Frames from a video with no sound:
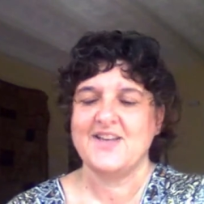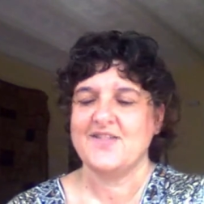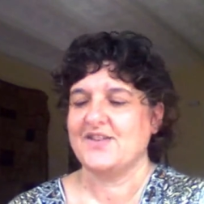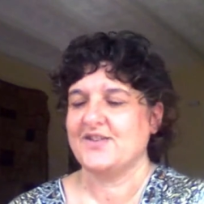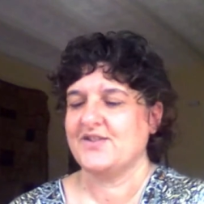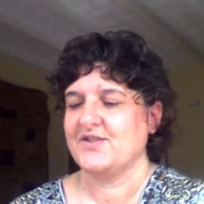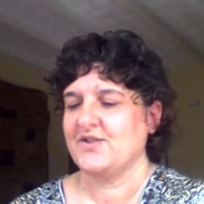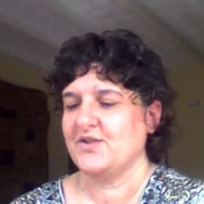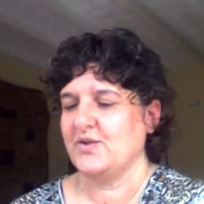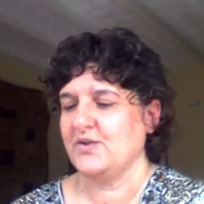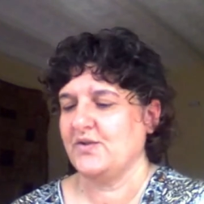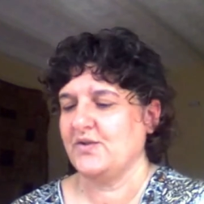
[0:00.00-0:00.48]

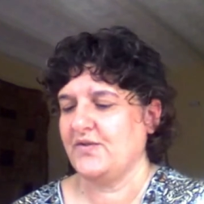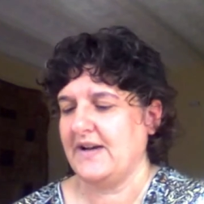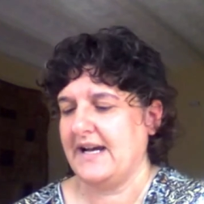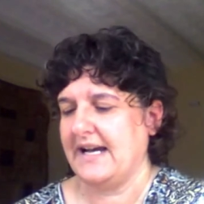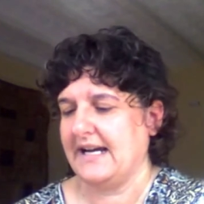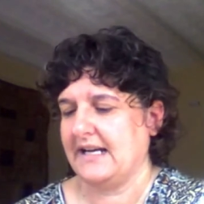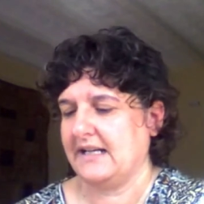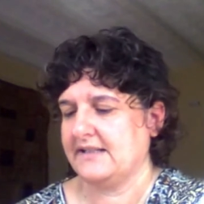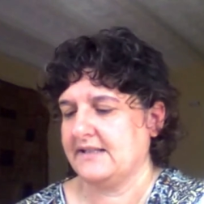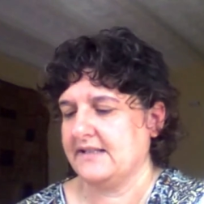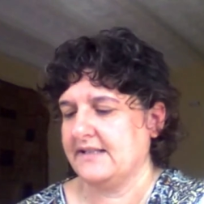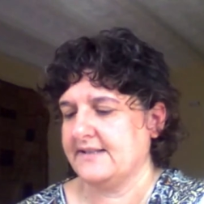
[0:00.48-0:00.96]
The two
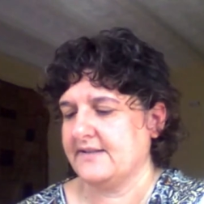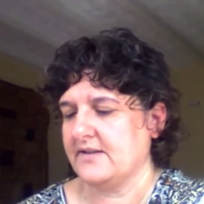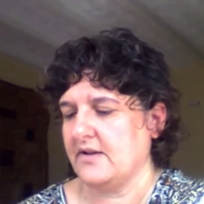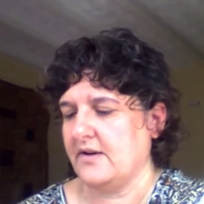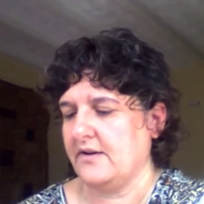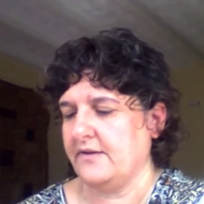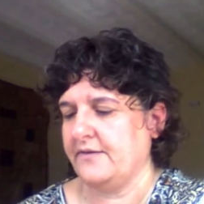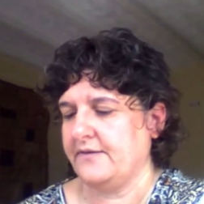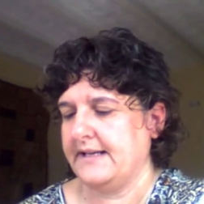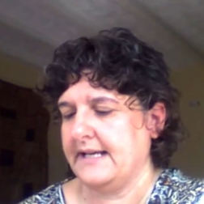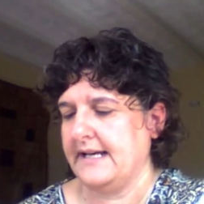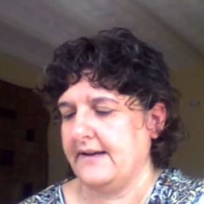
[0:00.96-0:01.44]
factors
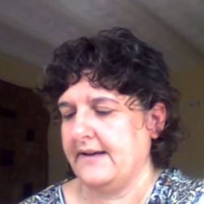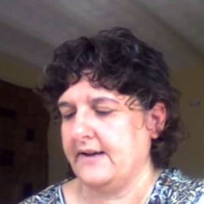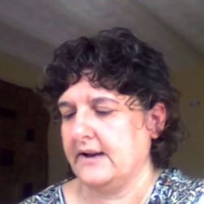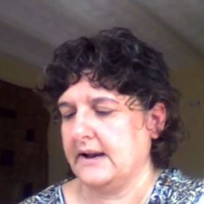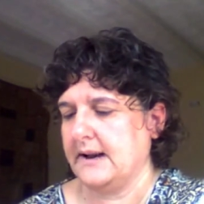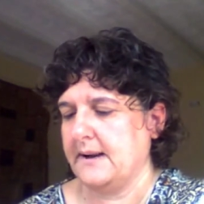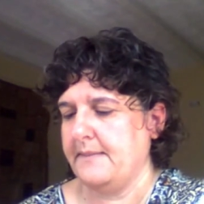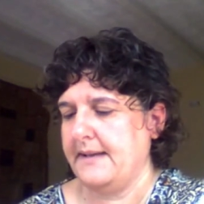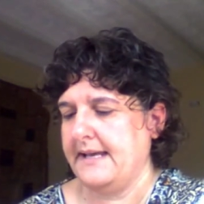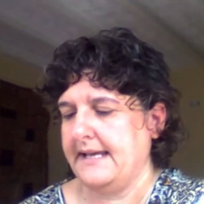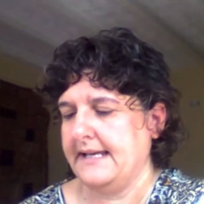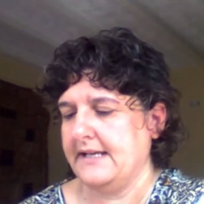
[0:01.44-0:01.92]
often
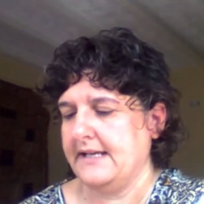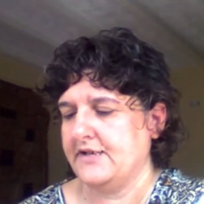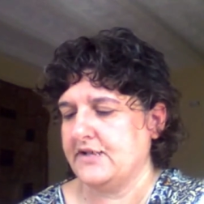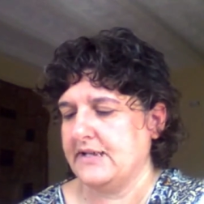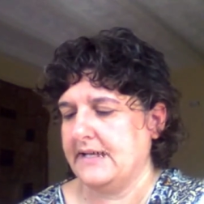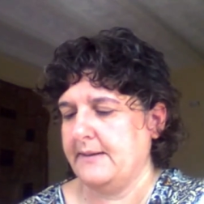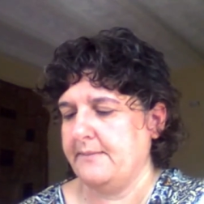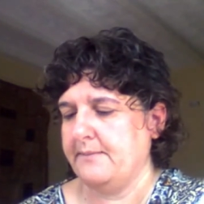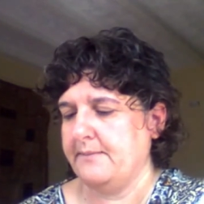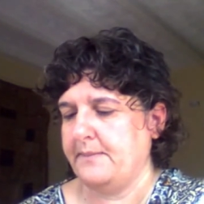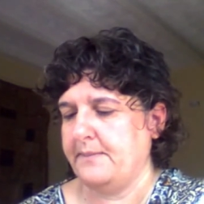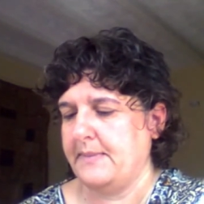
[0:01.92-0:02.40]
having a
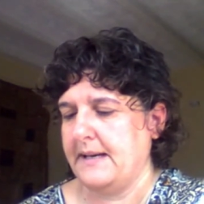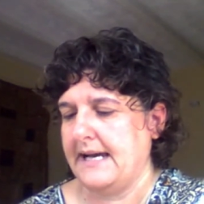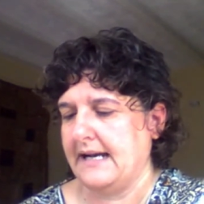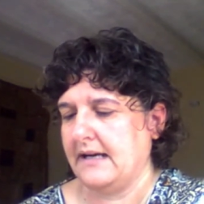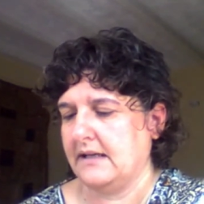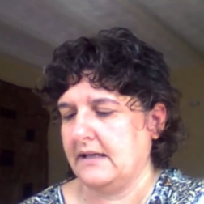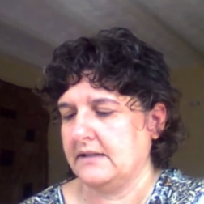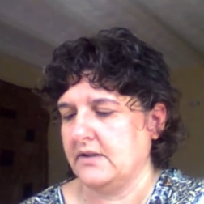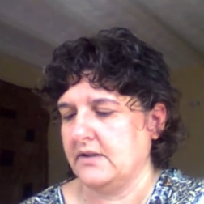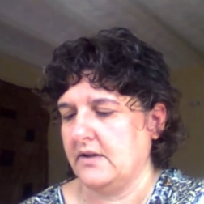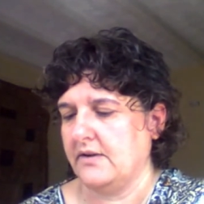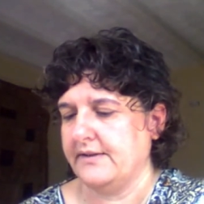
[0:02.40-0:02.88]
major
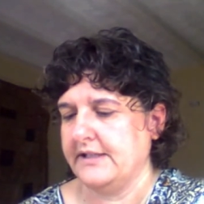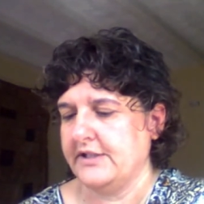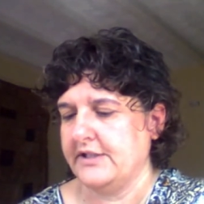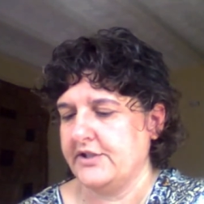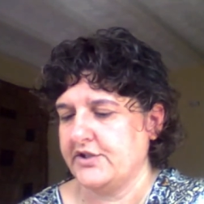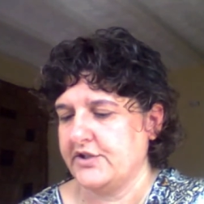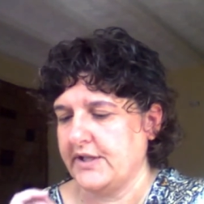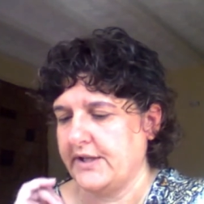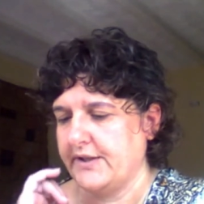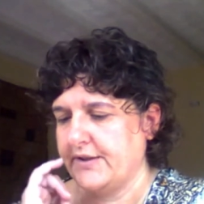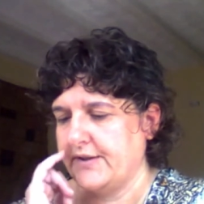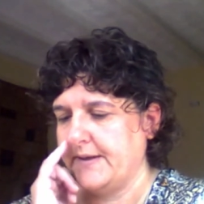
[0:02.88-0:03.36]
impact on
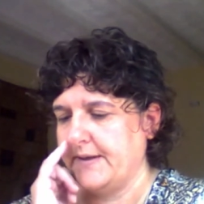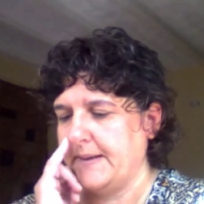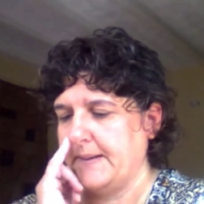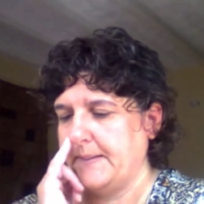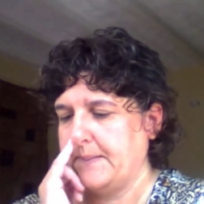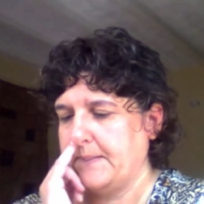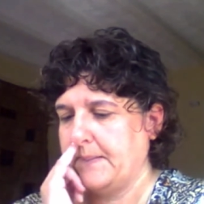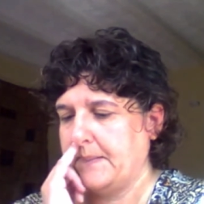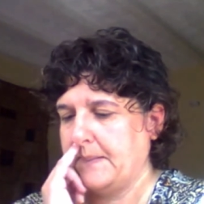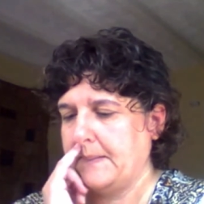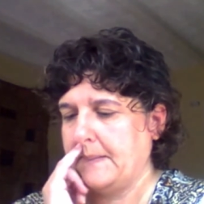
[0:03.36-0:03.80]
each other.